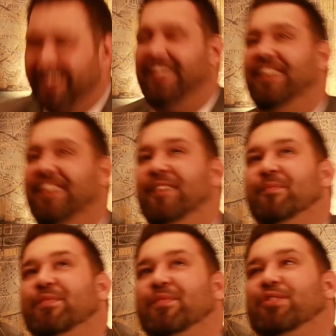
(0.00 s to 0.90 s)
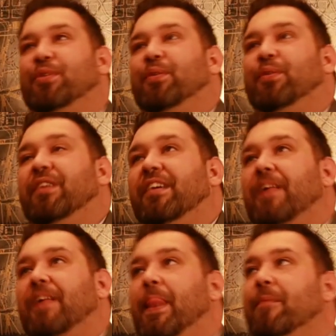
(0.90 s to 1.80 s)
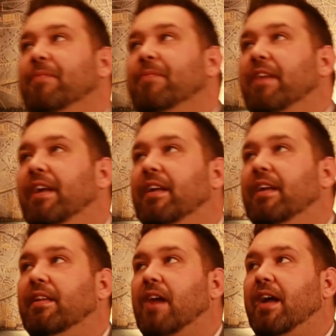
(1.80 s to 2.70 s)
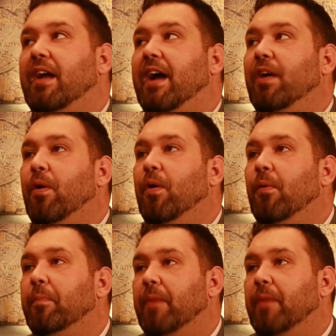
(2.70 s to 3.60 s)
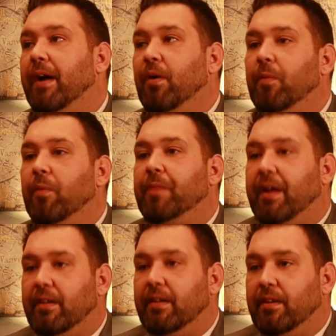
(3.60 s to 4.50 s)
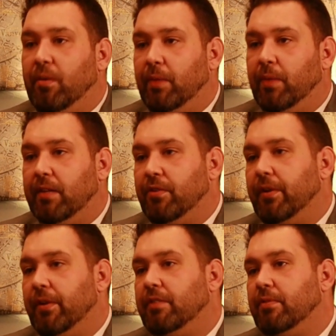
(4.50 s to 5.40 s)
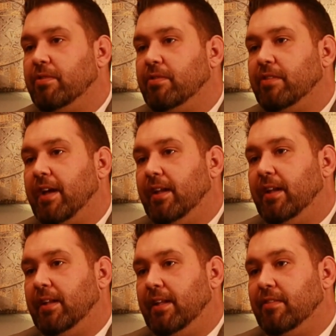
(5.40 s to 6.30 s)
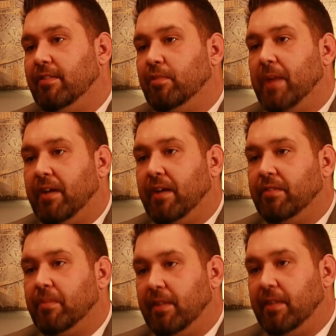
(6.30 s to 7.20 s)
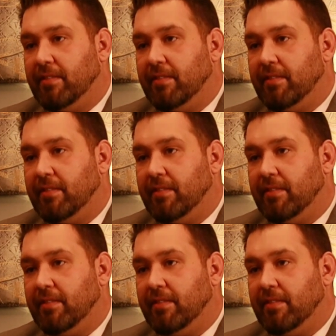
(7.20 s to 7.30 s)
Um, so I, I, hope I hope that, you know, we can turn into a society that eases back on some of these